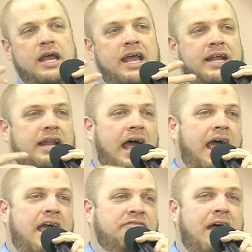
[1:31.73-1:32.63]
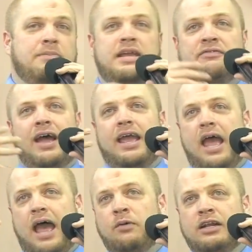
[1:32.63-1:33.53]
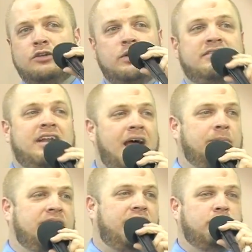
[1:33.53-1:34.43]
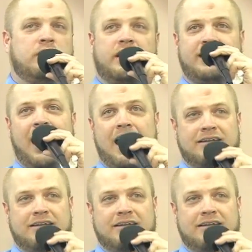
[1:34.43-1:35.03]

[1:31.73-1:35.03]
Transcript: and if I want to do Islam, but if I do it, I'll die.